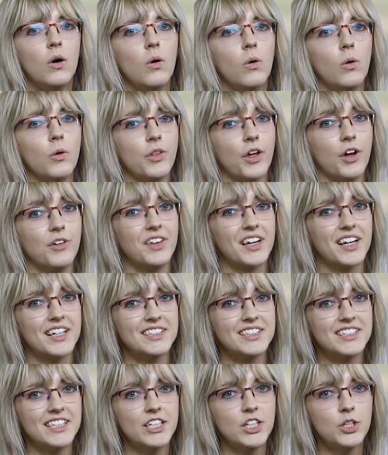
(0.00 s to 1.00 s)
Although the
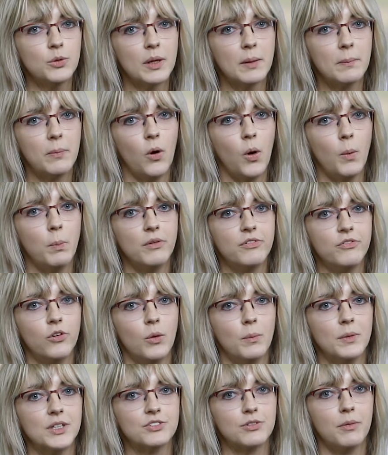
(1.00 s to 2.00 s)
continuing poor
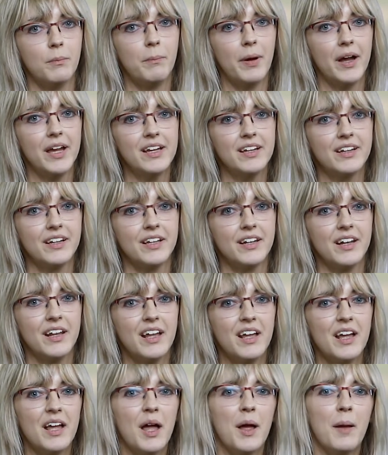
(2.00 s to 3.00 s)
performance from bacon
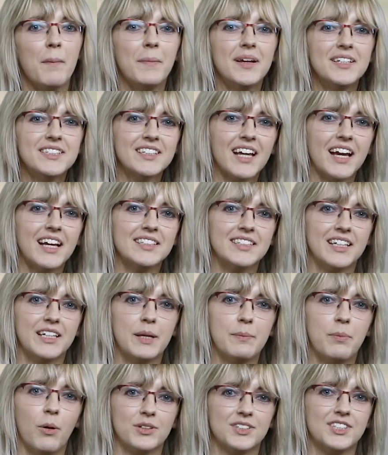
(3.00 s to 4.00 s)
mitigates
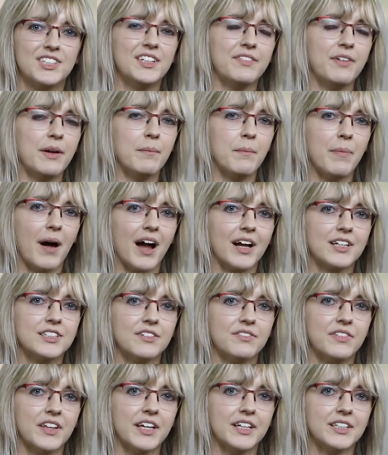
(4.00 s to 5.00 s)
any positive impact
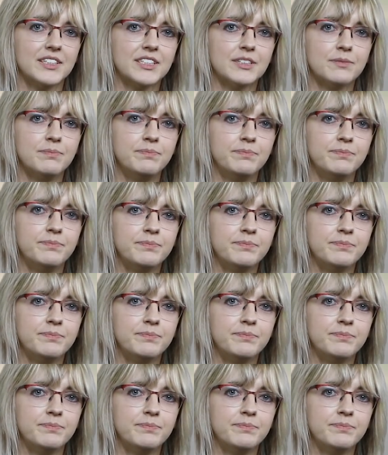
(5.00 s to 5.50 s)
of this.